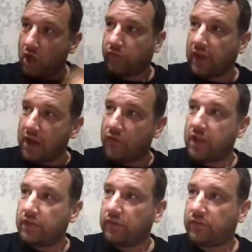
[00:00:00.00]

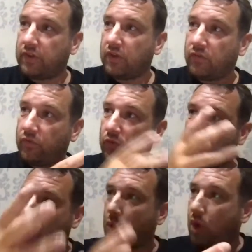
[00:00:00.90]
Arteta
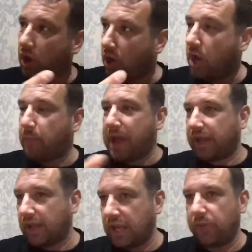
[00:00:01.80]
you know, are
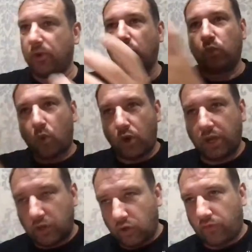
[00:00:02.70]
backing him and
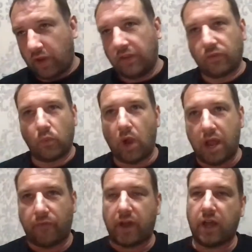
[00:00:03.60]
wanting good things and
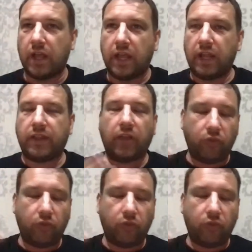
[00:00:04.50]
whatever, it